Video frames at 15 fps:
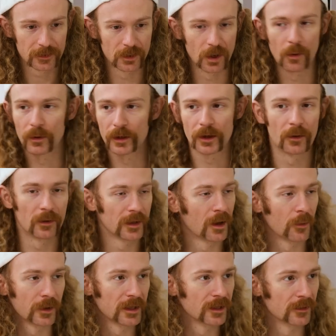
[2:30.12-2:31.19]
you know, I want
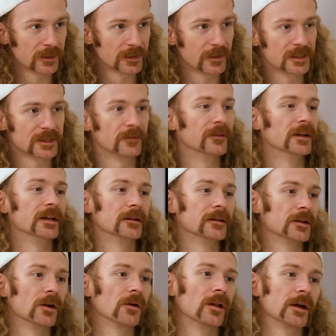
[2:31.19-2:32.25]
to enter into this event,
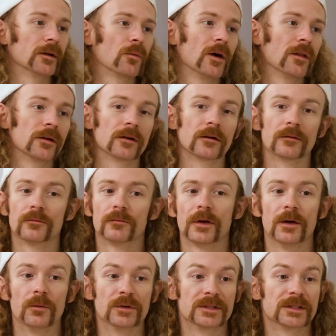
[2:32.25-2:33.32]
you know, like whether
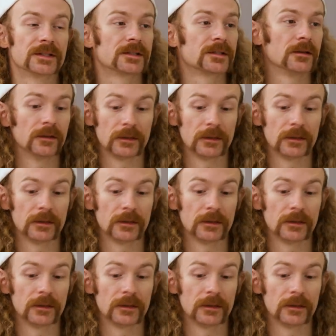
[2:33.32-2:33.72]
it was